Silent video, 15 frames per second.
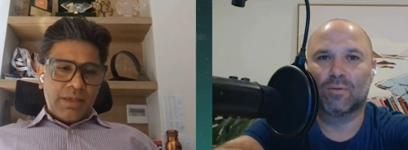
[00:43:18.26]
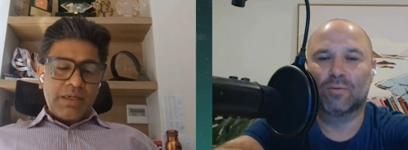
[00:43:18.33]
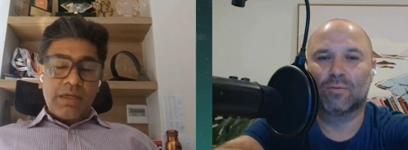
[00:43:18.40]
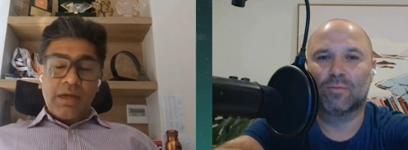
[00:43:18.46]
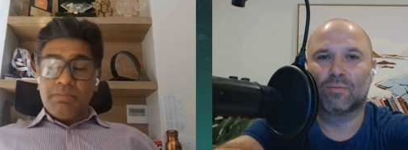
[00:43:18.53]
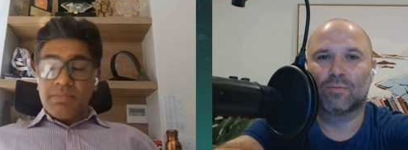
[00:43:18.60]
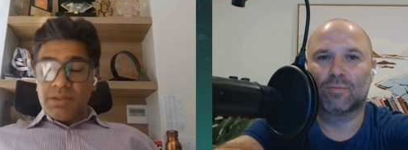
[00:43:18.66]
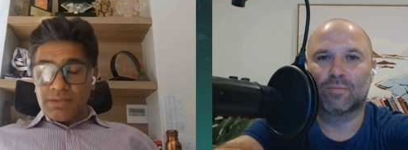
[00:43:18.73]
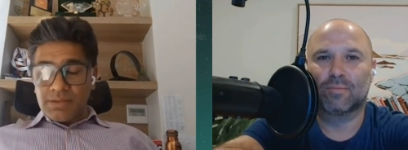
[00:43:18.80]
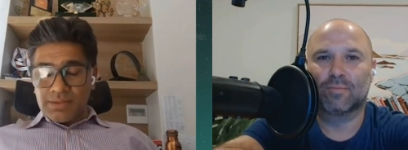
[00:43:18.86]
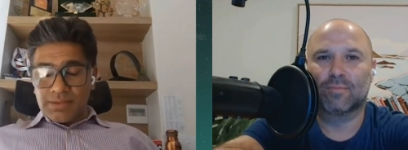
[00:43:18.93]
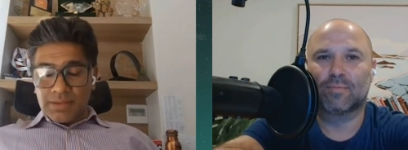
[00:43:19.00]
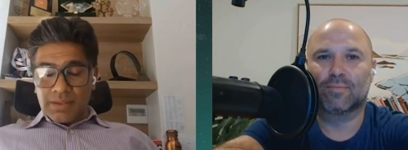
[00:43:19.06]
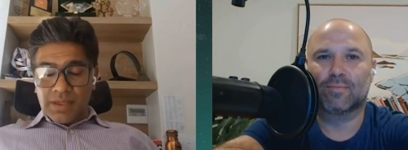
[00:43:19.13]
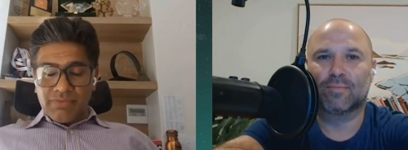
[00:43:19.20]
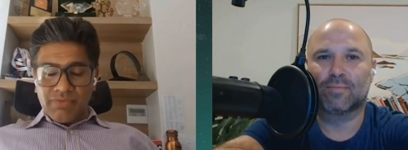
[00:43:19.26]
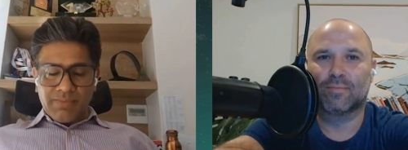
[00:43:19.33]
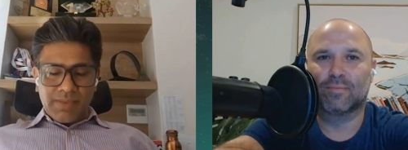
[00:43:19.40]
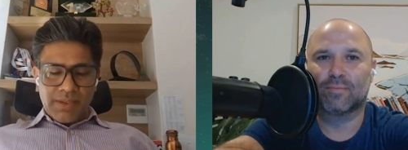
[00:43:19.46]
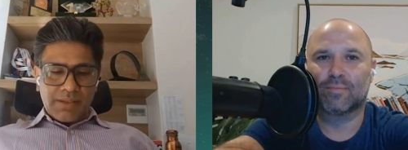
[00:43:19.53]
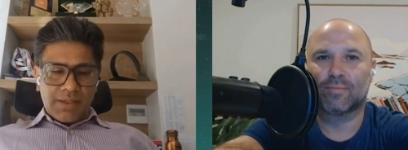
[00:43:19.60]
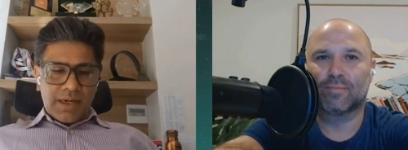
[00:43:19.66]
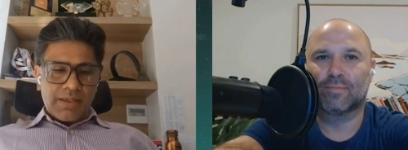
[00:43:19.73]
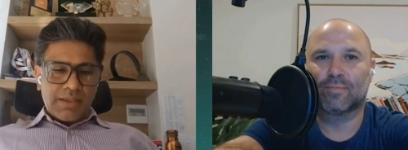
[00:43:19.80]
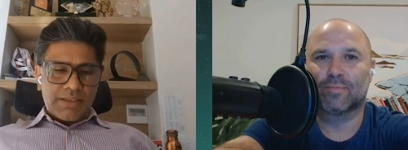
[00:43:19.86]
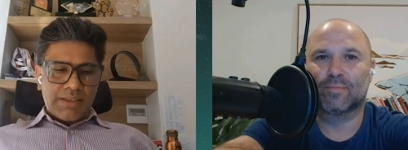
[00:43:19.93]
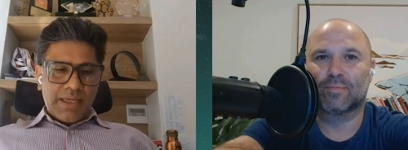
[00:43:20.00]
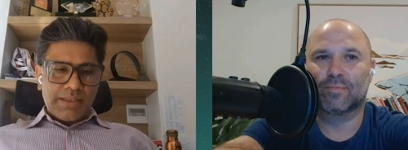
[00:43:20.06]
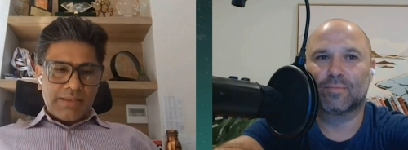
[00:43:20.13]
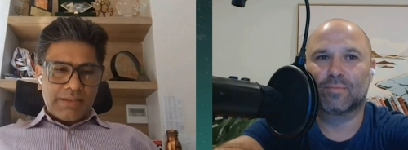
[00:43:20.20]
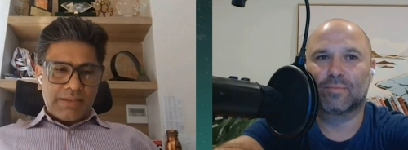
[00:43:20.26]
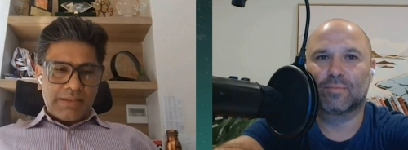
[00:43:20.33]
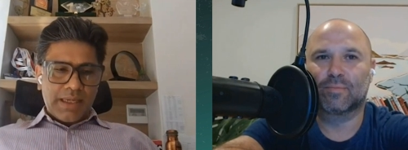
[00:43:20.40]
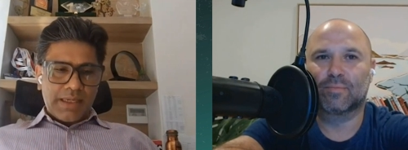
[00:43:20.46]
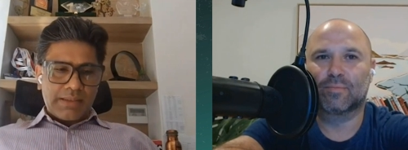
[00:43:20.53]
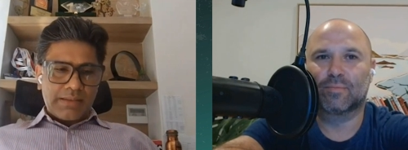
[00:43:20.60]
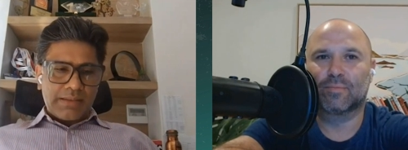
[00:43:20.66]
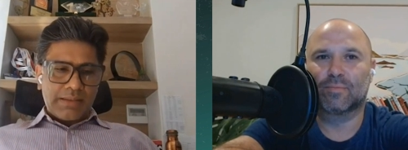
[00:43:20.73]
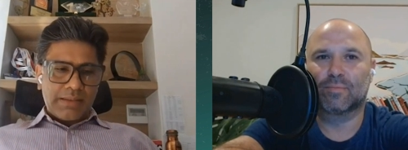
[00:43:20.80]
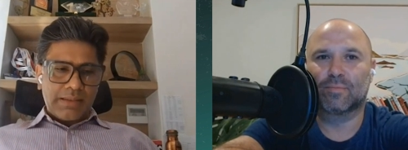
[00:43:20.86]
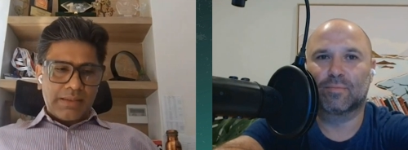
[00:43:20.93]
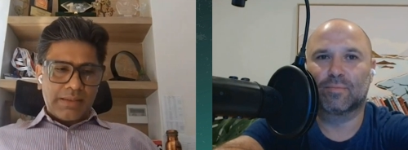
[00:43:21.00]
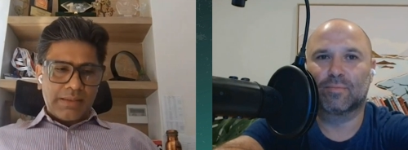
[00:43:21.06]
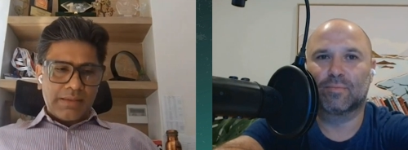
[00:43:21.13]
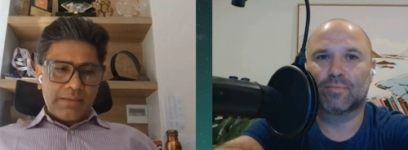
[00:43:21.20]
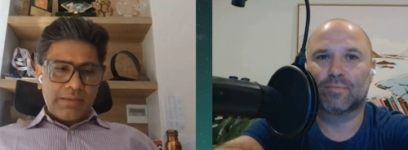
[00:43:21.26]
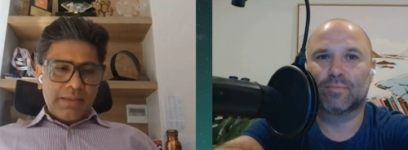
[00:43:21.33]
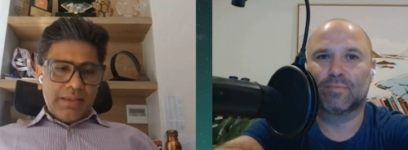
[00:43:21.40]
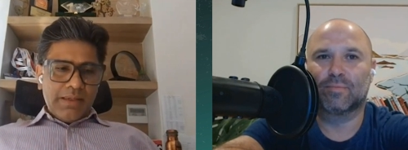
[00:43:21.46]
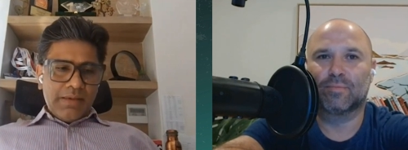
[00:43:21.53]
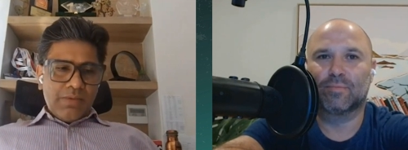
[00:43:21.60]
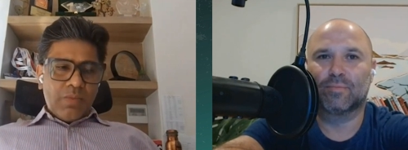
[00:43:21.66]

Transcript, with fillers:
Speaker 1: the incumbent government understands that uh,